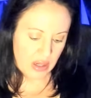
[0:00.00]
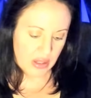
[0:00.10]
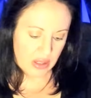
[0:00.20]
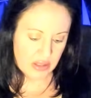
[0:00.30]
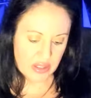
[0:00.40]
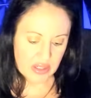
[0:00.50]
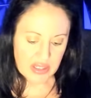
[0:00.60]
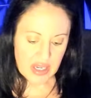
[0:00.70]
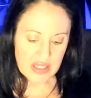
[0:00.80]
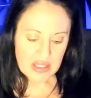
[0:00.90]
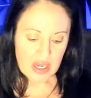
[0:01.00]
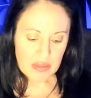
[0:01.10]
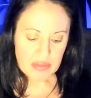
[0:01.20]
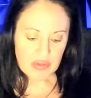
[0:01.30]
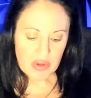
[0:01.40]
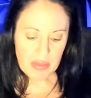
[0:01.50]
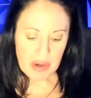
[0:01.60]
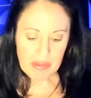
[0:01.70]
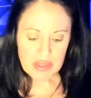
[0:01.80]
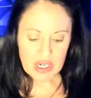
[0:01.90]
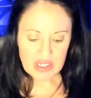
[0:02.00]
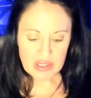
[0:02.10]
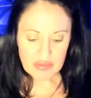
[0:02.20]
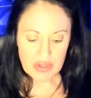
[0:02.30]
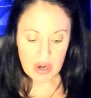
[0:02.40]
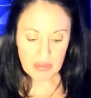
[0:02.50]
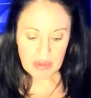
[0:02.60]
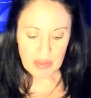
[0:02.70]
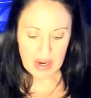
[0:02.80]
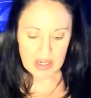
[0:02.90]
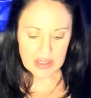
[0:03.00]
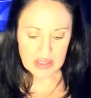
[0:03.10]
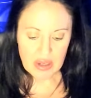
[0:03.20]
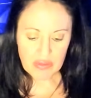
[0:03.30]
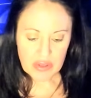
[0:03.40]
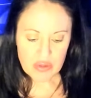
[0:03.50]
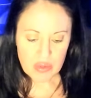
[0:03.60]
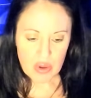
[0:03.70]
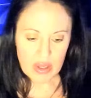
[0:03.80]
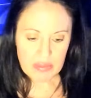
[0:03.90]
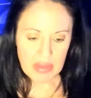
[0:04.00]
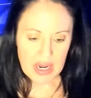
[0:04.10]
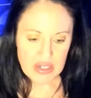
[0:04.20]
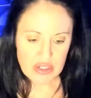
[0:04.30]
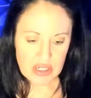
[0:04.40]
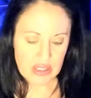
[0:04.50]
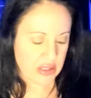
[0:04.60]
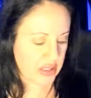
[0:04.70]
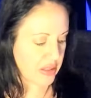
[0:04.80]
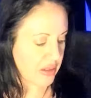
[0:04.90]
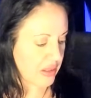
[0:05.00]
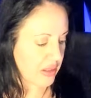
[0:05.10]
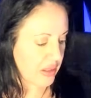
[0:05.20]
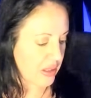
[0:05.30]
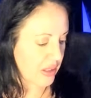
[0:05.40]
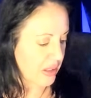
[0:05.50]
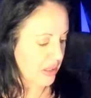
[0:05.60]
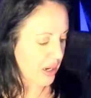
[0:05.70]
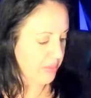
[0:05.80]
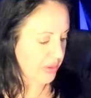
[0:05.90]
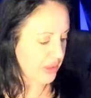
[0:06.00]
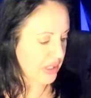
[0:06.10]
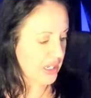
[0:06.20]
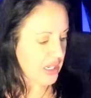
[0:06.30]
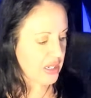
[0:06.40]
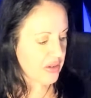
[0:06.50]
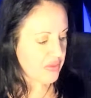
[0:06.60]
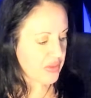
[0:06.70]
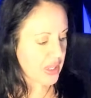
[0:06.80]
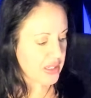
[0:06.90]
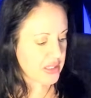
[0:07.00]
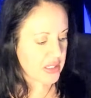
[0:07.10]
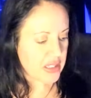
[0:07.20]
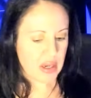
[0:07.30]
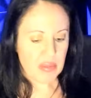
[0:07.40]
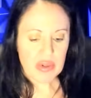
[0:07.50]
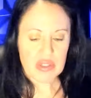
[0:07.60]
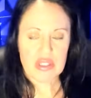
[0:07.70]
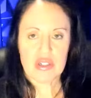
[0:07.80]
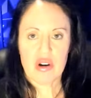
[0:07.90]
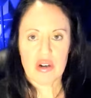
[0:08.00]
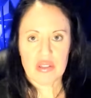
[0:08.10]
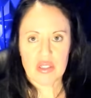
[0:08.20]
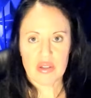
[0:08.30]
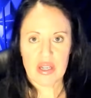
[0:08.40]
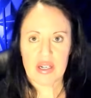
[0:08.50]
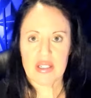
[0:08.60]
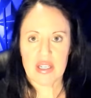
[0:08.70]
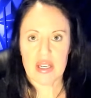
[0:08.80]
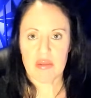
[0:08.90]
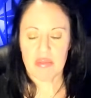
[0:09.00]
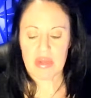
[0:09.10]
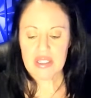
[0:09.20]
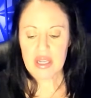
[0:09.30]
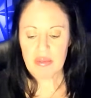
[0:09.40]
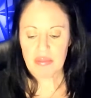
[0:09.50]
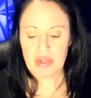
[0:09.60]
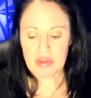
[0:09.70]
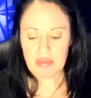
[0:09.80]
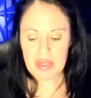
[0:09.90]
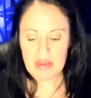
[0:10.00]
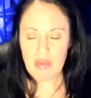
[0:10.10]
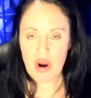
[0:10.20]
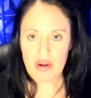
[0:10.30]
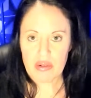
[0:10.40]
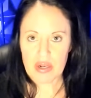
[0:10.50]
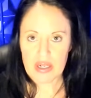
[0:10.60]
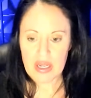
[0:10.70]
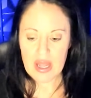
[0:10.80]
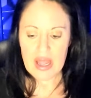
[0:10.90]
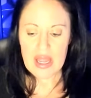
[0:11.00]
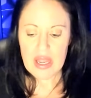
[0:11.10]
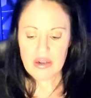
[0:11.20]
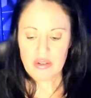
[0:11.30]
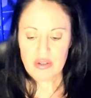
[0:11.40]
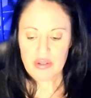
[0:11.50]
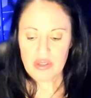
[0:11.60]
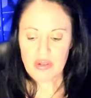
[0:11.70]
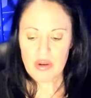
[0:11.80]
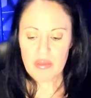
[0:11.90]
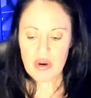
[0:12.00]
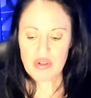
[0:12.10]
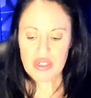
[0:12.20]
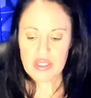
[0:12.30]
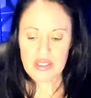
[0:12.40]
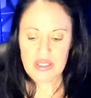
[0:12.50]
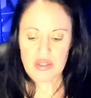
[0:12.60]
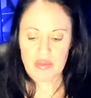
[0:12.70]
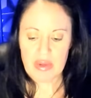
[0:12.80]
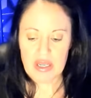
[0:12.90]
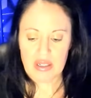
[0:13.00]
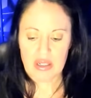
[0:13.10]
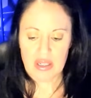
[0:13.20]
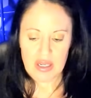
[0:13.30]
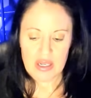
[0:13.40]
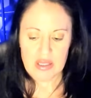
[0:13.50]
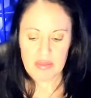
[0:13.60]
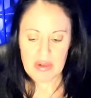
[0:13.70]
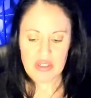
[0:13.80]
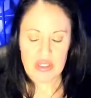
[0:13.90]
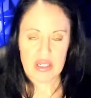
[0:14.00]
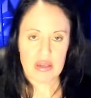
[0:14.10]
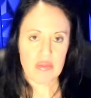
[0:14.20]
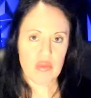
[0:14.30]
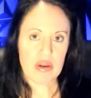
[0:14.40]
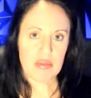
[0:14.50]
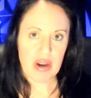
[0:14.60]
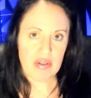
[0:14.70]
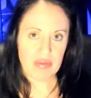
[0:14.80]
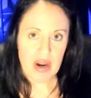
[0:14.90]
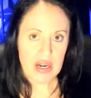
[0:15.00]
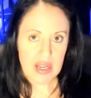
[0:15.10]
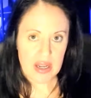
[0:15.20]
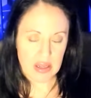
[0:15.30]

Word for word: Success comes from objective compromise, self-control, and patience. I believe that's the Temperance card. So like I said, be temperate, be moderate, handle your emotions this week, especially when by Friday,